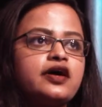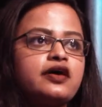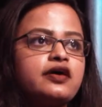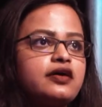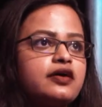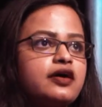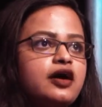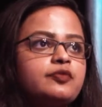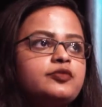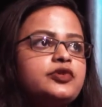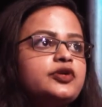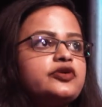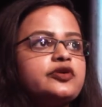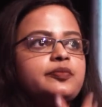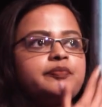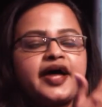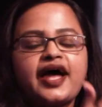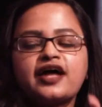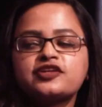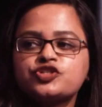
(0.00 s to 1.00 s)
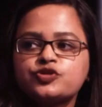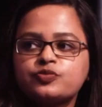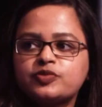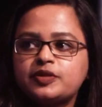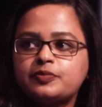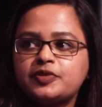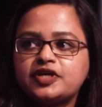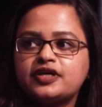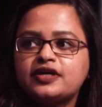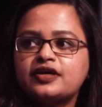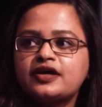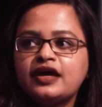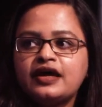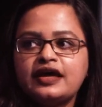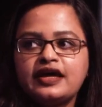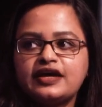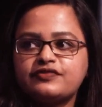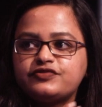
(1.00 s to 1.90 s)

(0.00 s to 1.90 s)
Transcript: upload a patch maybe